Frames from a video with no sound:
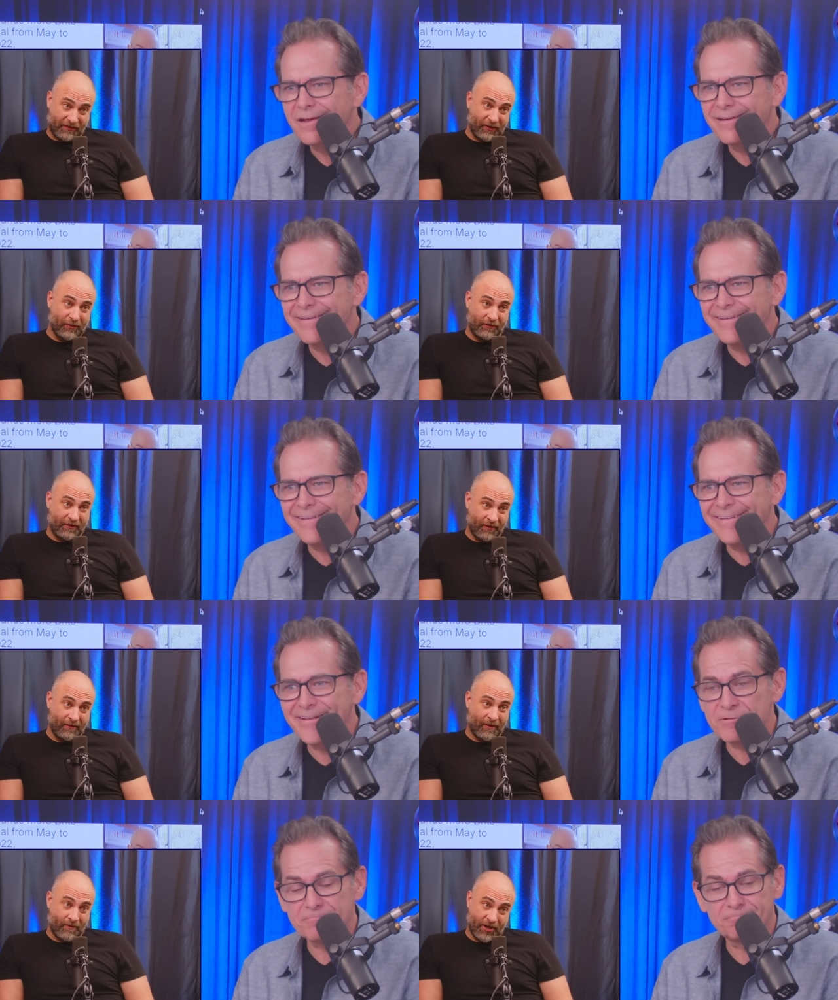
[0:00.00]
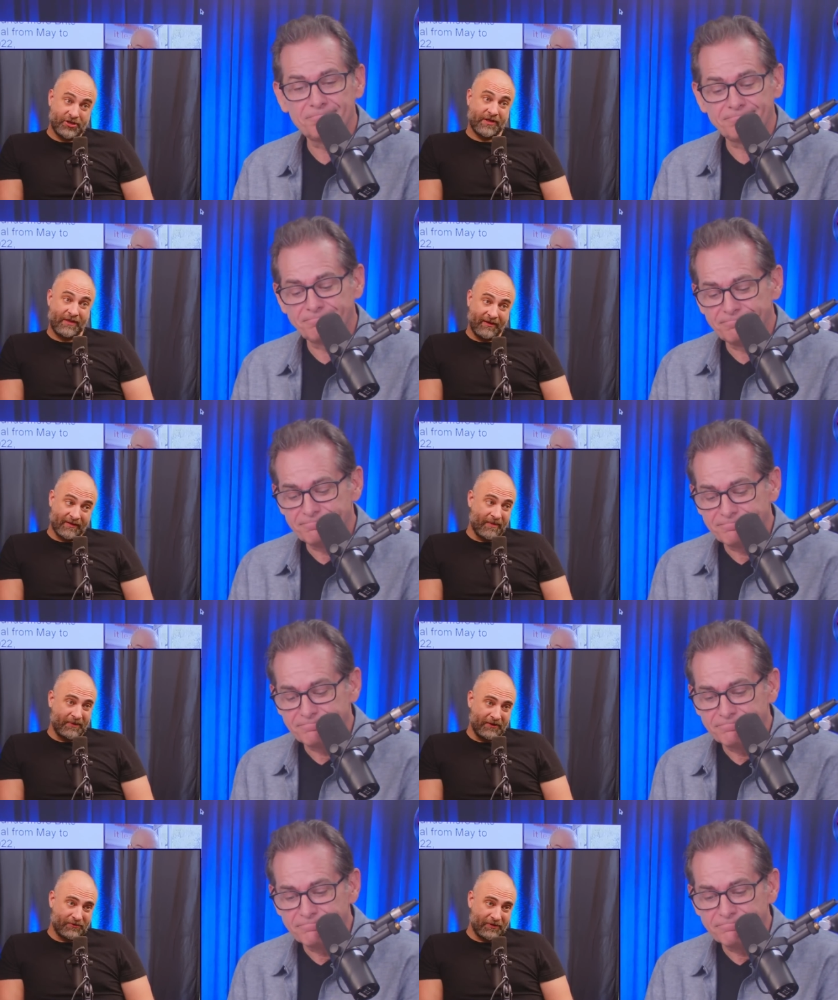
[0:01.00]
Speaker 1: too to a bunch of things not
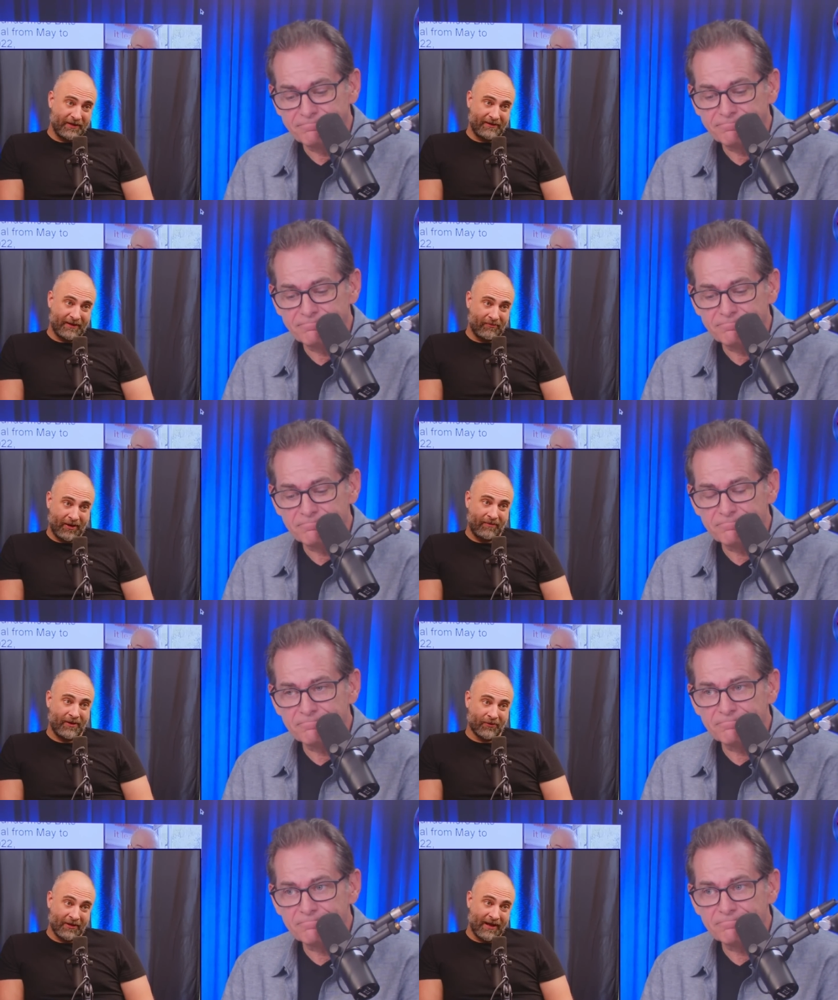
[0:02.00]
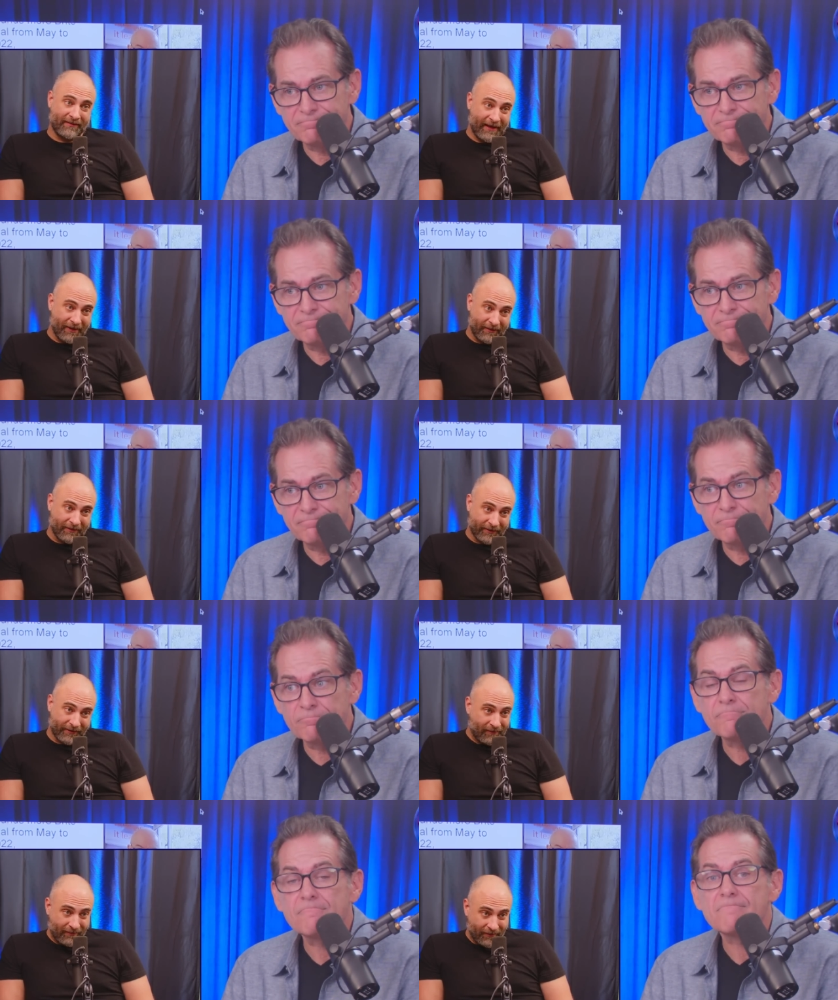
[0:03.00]
being treated that maybe were locked down and
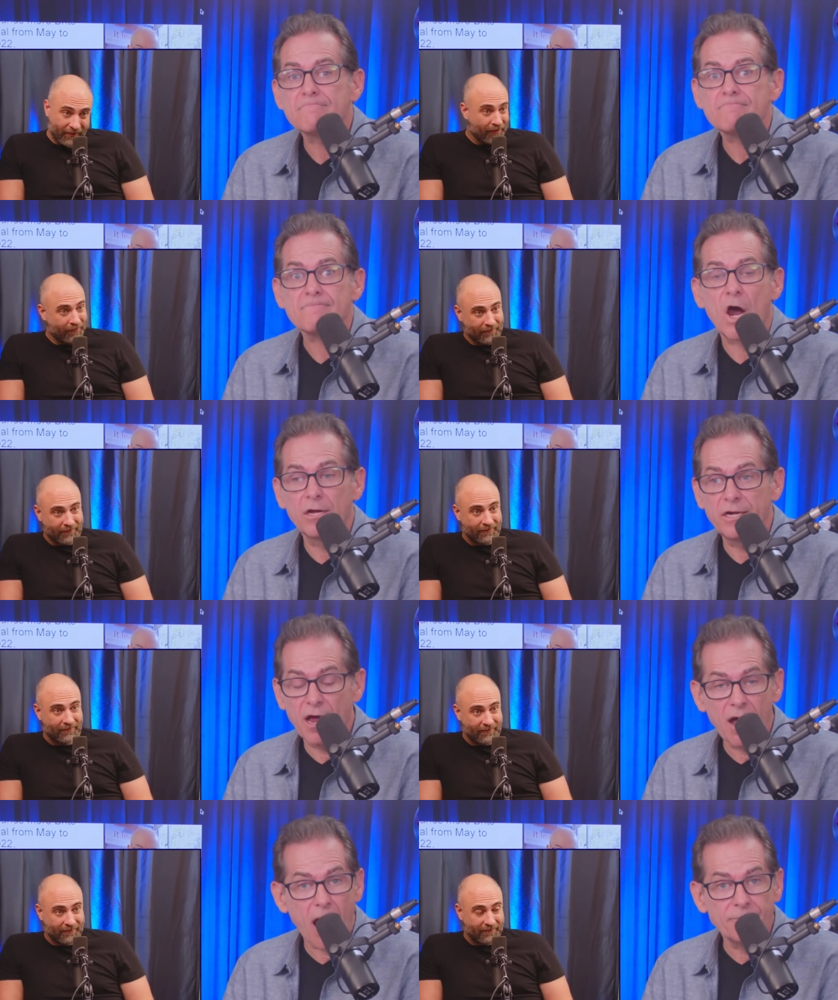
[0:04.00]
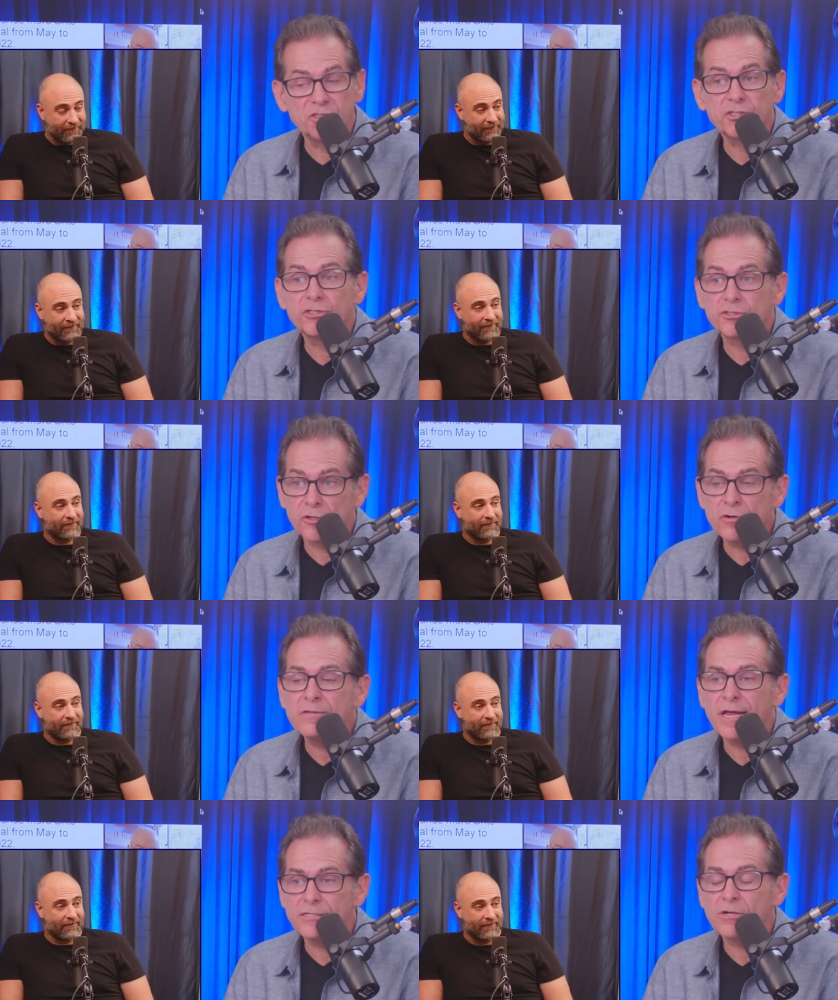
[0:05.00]
couldn't you know
Speaker 2: yeah i'm certain
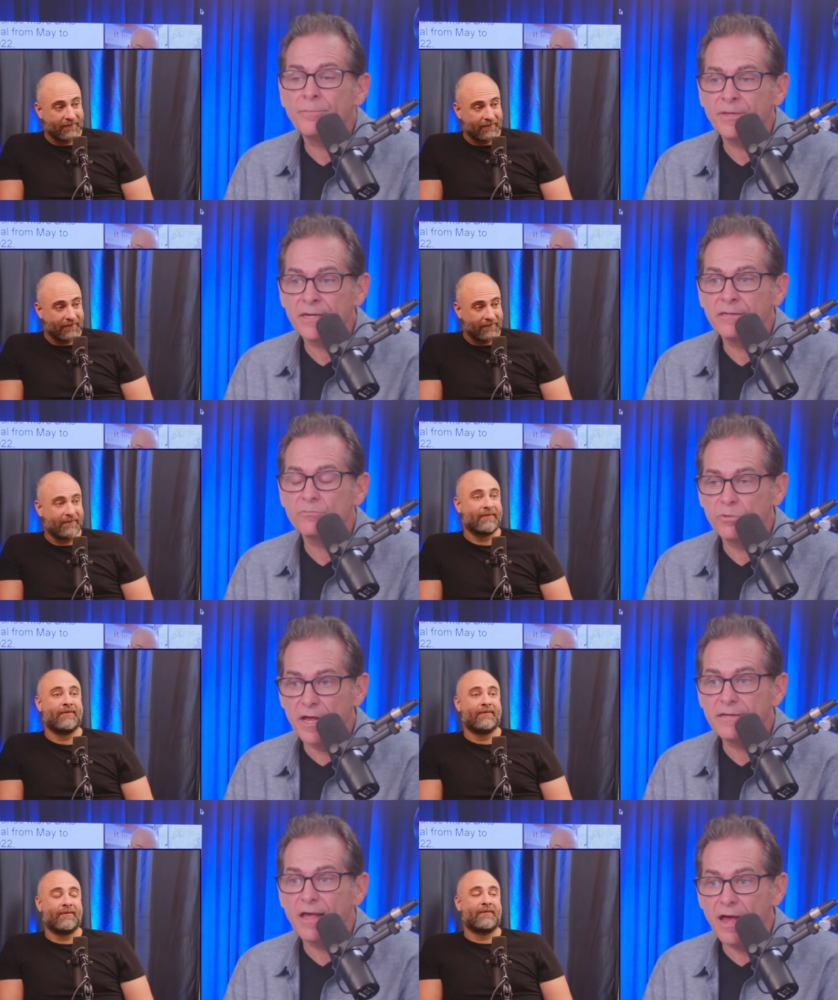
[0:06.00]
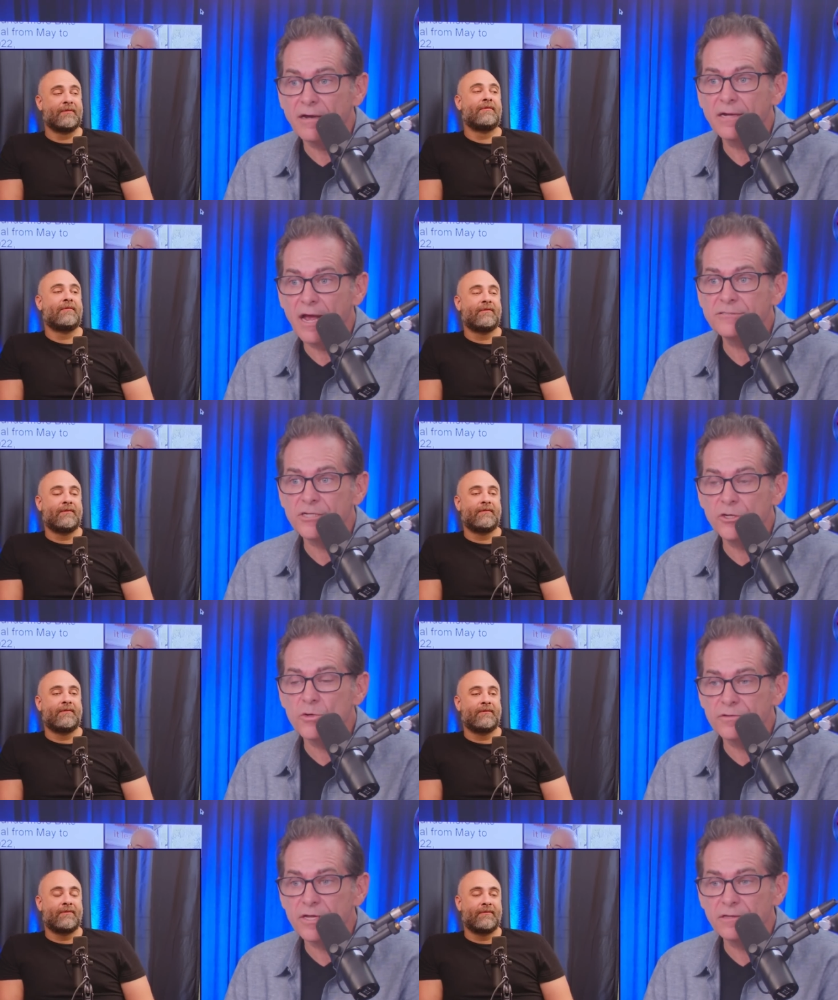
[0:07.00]
that something like that has to do
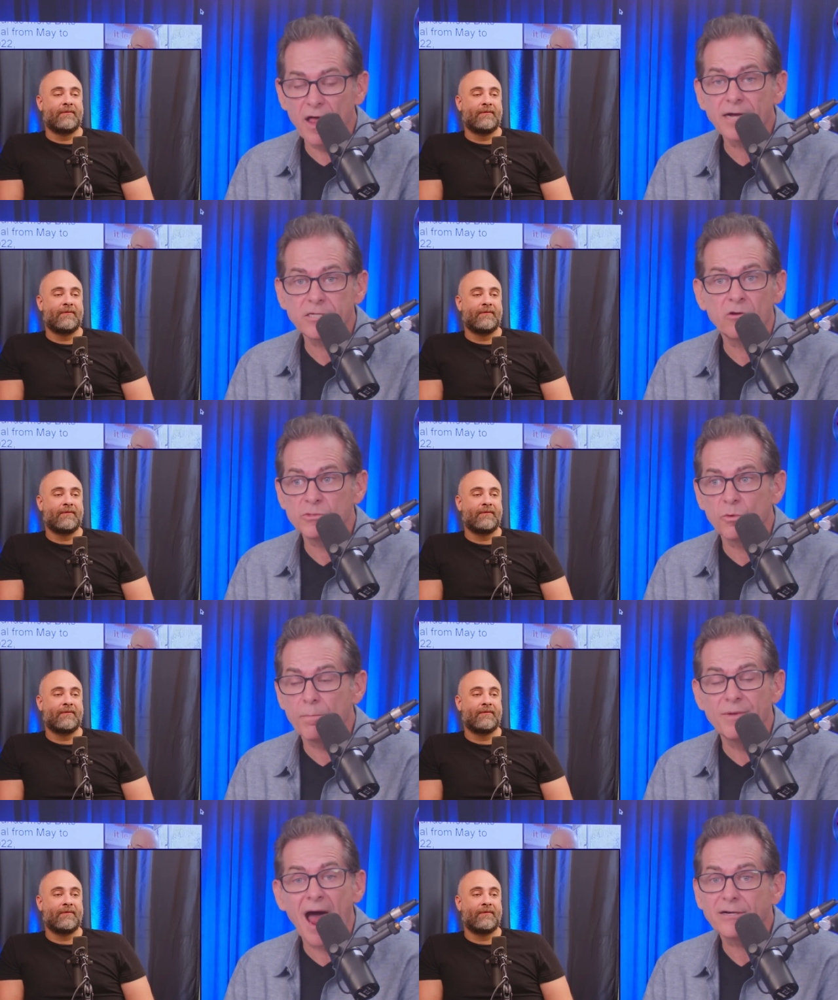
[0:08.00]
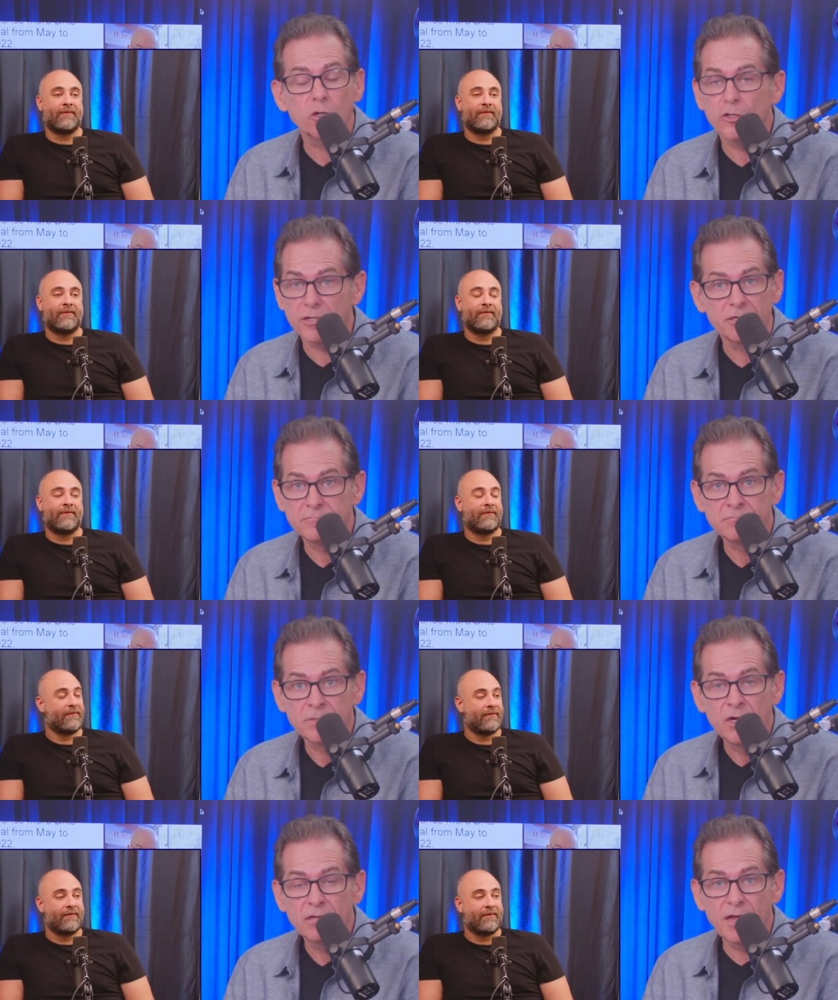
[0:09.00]
with it lockdowns were not good
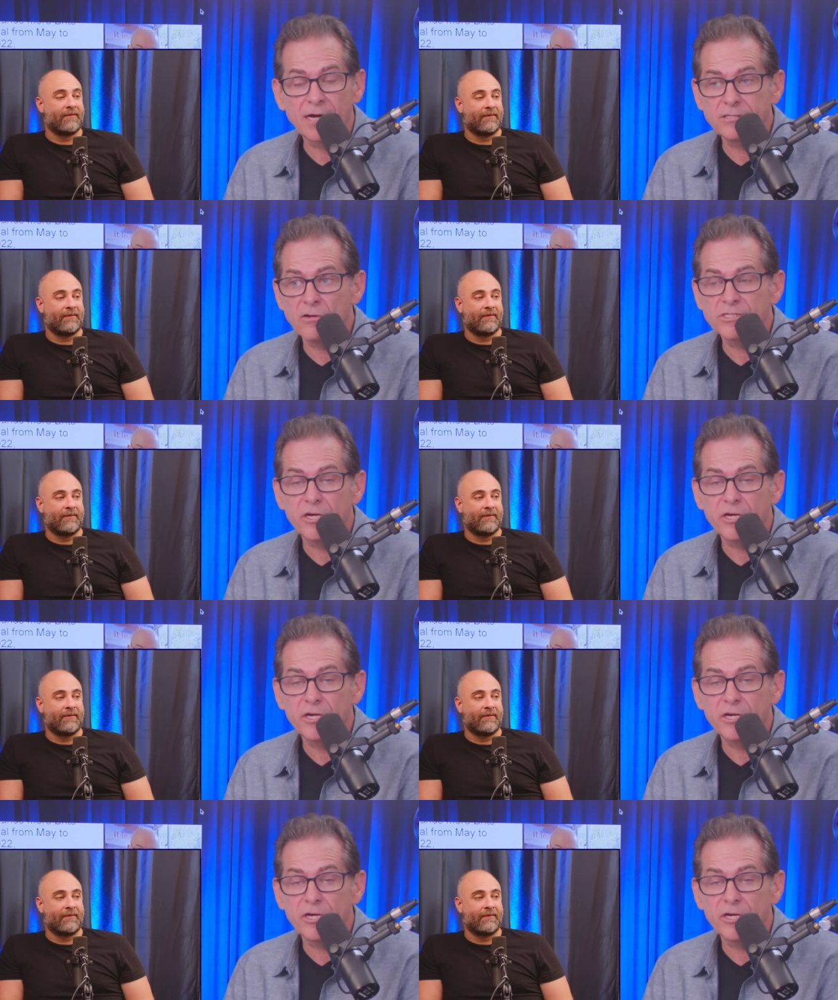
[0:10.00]
lockdowns